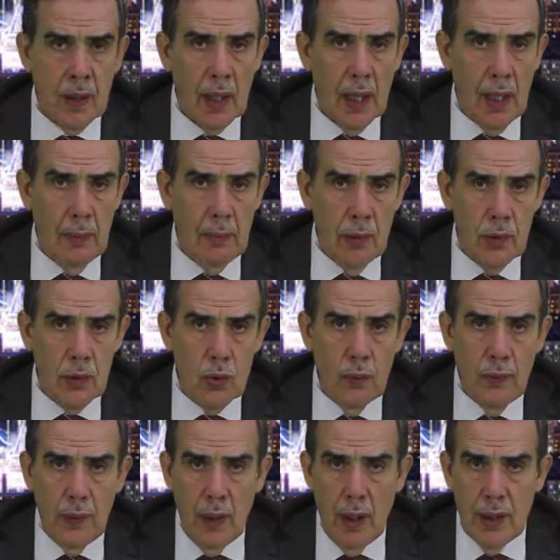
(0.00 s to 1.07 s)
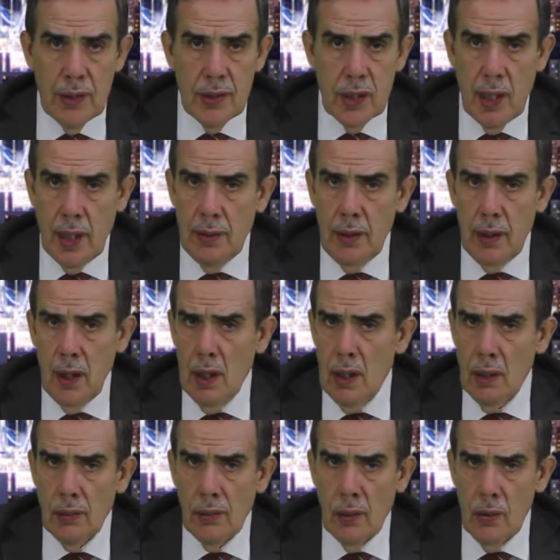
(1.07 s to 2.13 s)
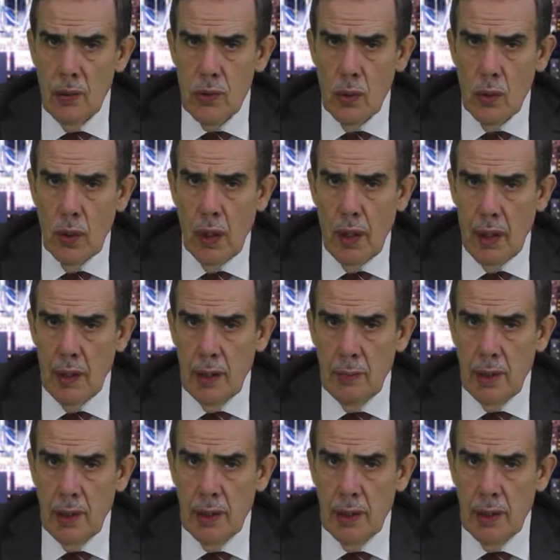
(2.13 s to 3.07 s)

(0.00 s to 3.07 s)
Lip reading: Abu Sufyan said, "Those who are enemy